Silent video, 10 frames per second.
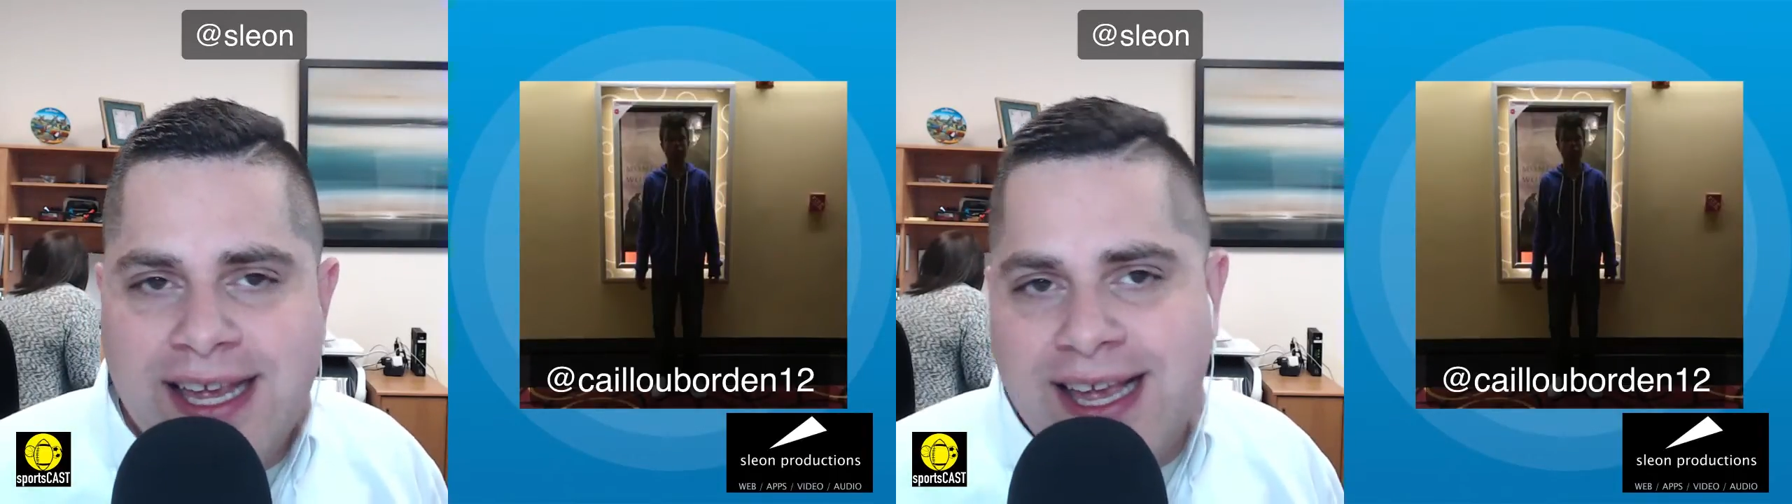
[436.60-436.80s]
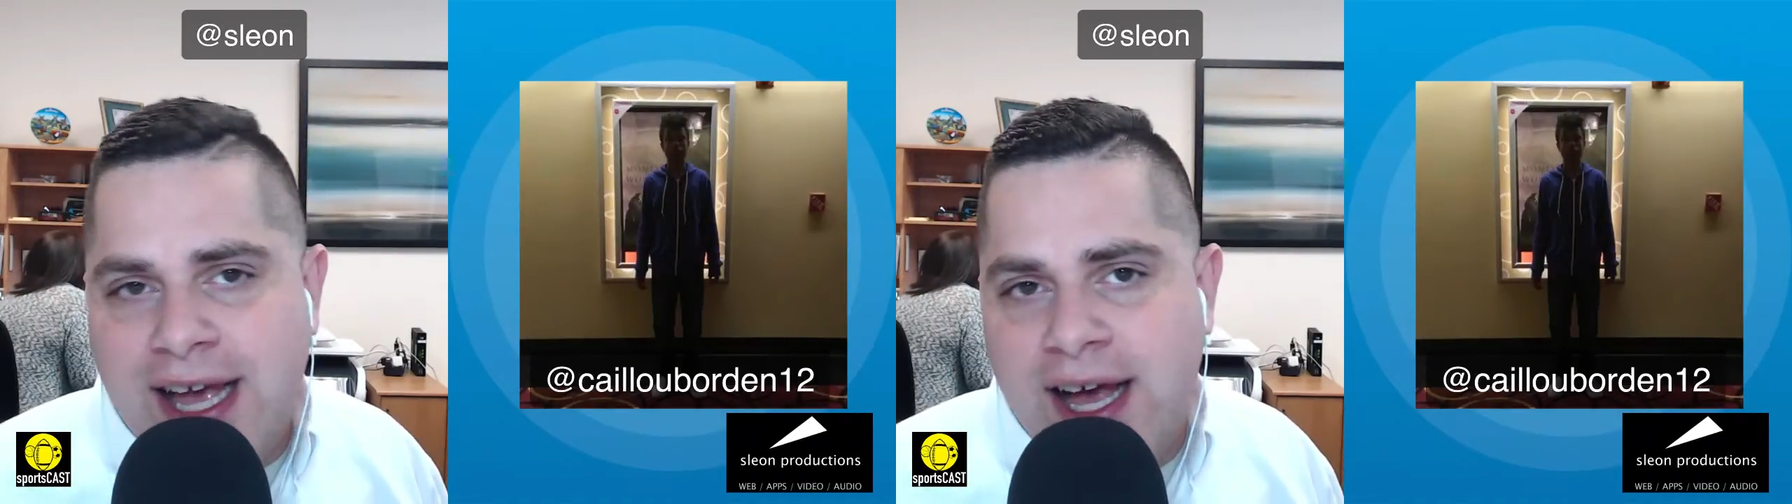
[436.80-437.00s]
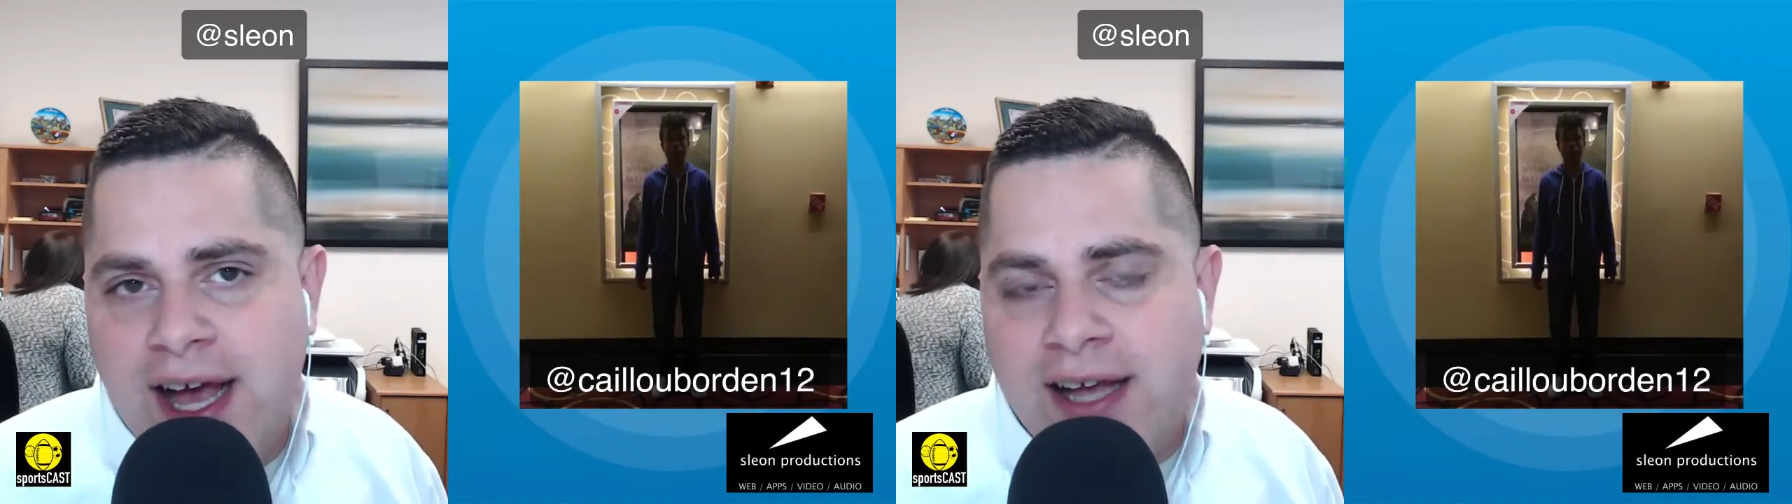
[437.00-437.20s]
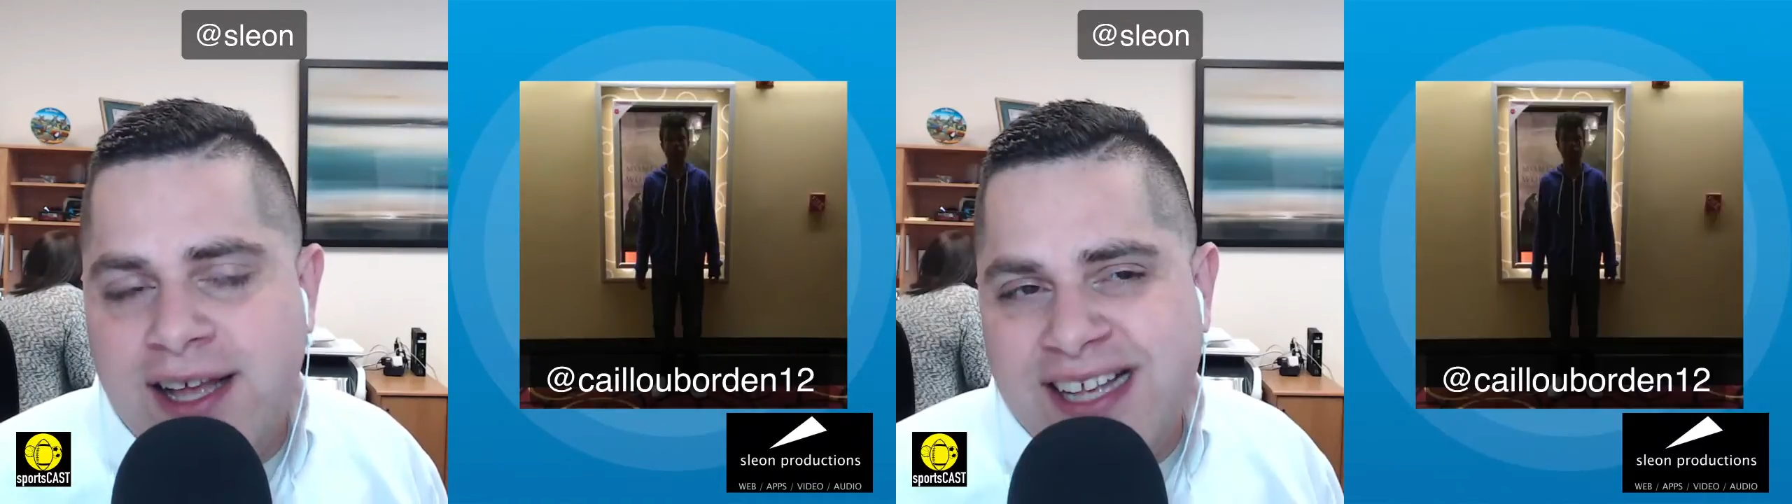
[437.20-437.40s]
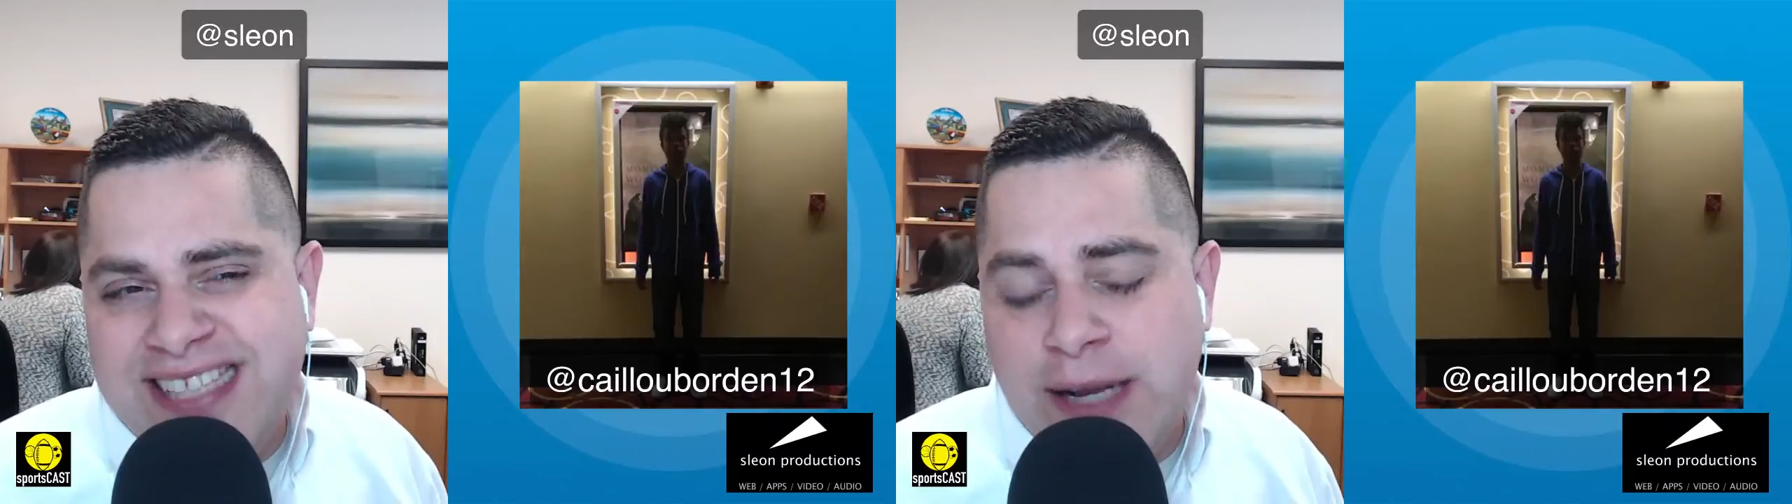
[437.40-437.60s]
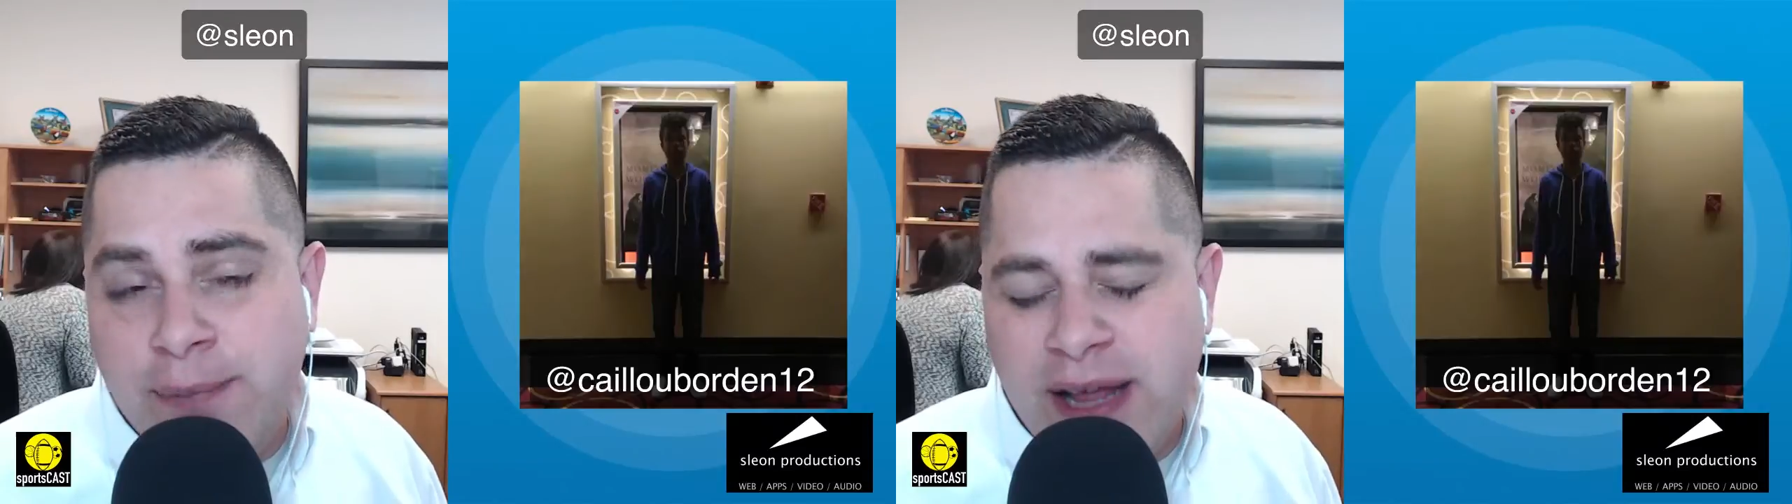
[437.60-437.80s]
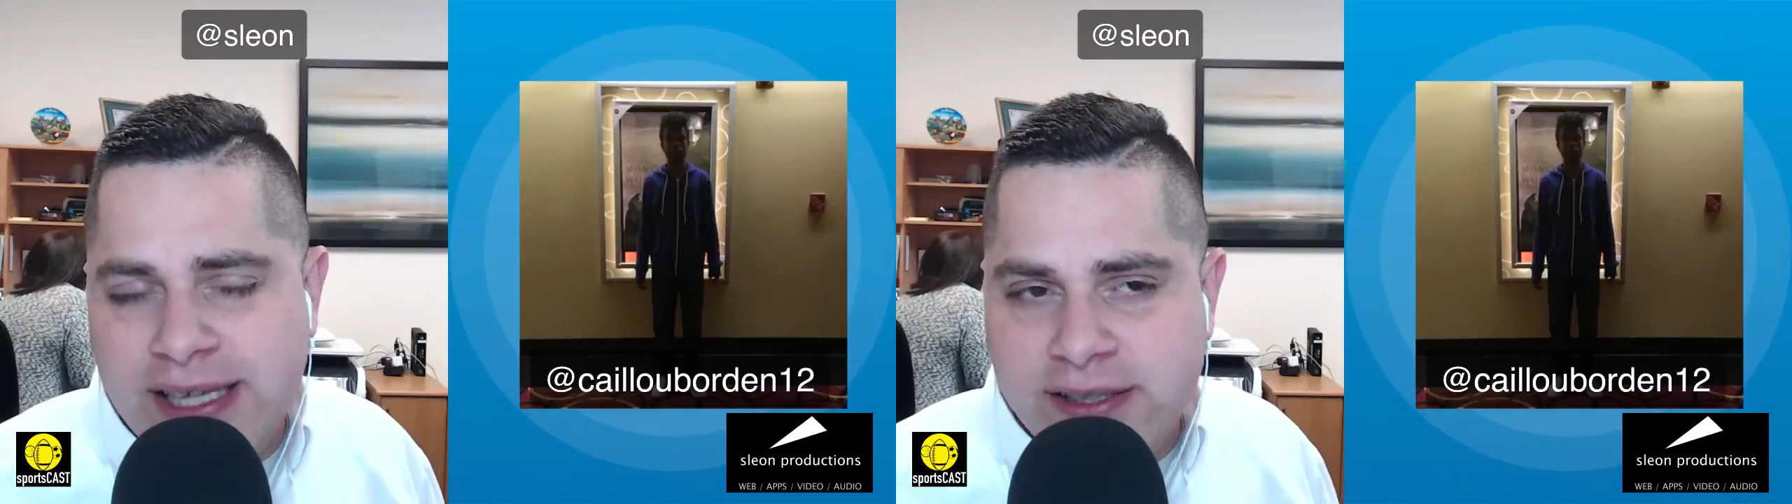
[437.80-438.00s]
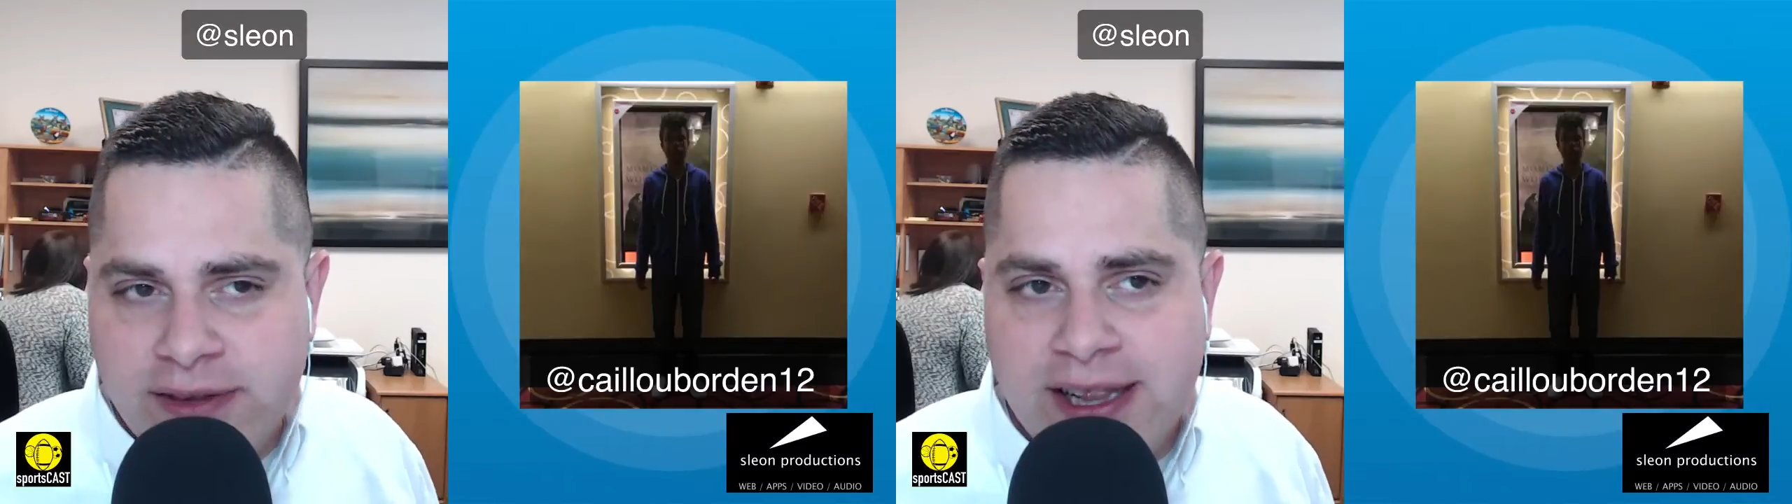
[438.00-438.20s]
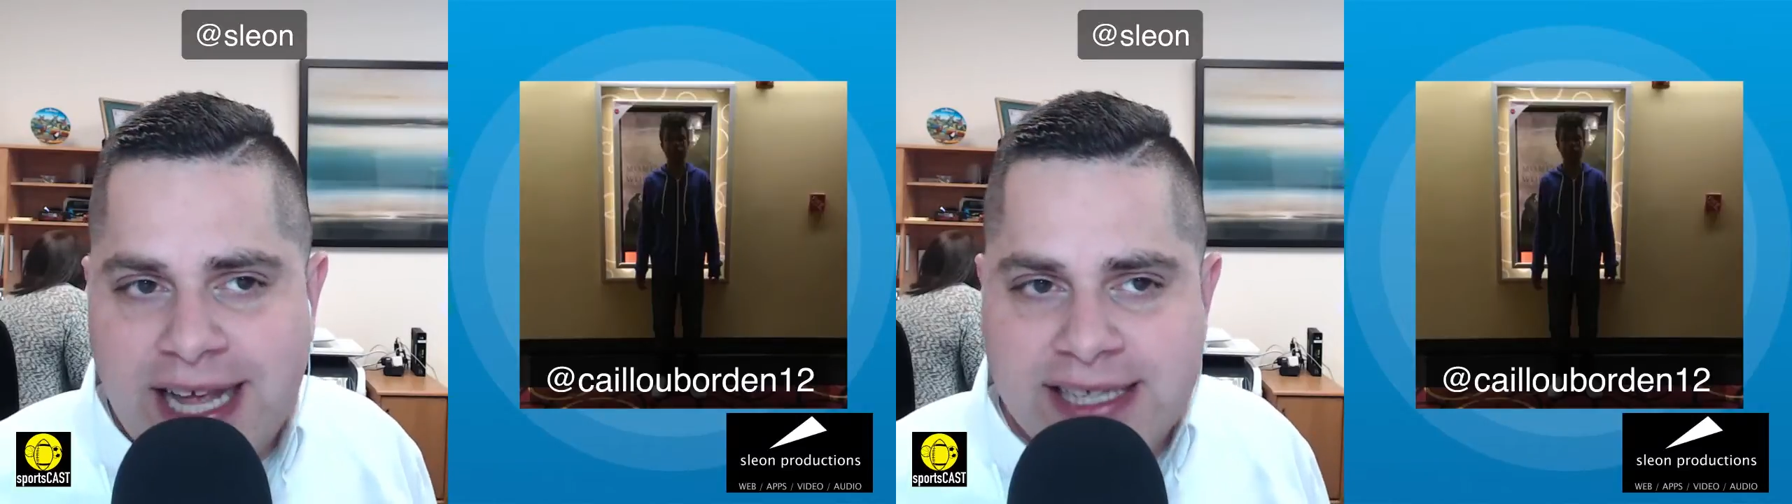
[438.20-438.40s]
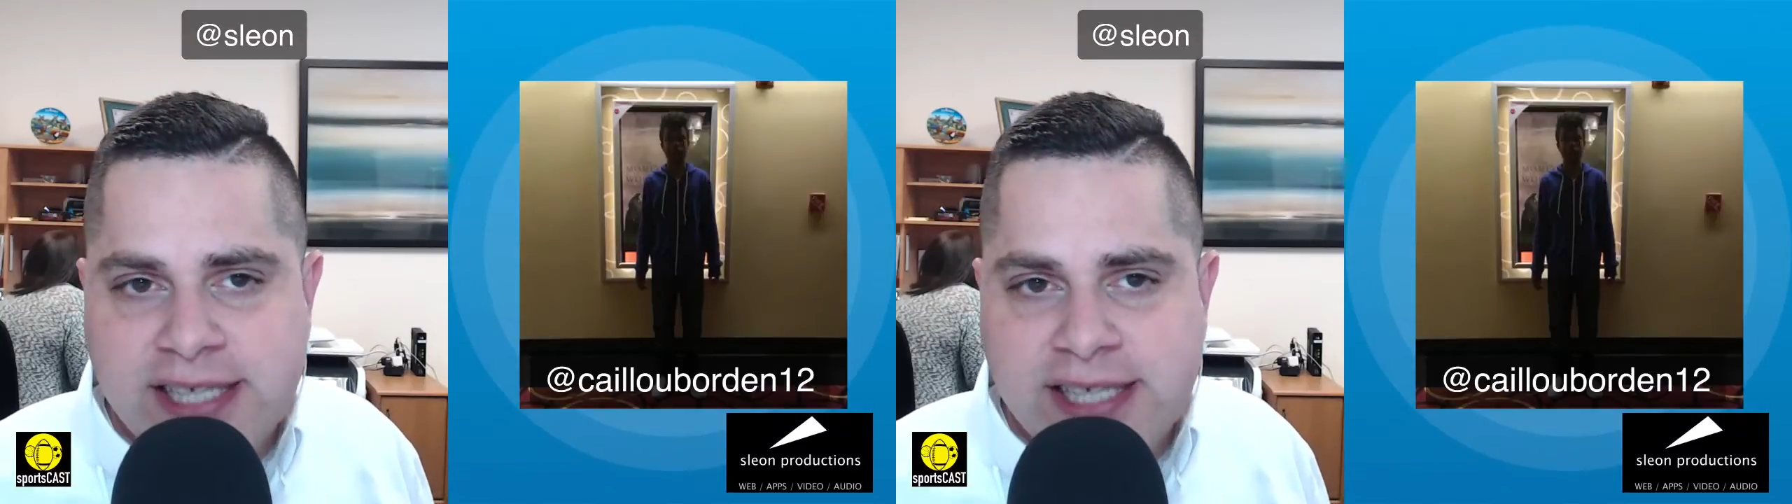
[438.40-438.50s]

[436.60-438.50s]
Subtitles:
place of the Klay